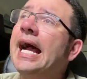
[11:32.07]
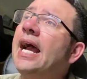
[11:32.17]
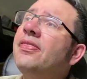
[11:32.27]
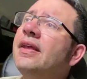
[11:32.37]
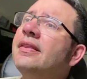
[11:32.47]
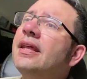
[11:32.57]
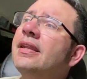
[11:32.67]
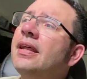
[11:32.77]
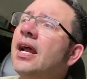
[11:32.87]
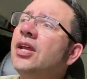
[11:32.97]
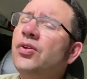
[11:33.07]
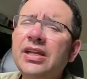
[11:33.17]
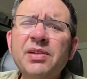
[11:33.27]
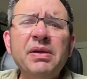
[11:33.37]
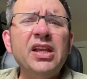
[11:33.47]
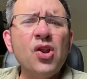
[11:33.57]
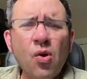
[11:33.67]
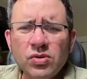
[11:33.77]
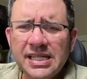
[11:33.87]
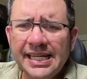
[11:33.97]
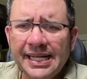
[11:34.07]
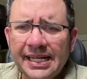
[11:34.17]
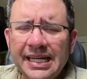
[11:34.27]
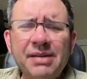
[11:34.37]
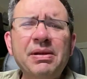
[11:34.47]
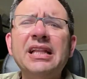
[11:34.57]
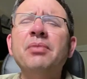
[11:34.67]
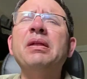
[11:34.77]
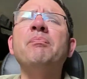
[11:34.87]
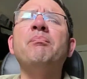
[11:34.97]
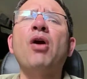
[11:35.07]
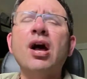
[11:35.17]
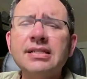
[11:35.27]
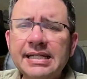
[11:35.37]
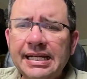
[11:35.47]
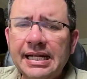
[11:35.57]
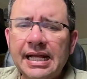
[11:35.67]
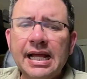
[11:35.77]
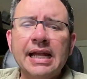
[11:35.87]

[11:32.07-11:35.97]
I think that you need to be nosy. You need to be a little bit bossy.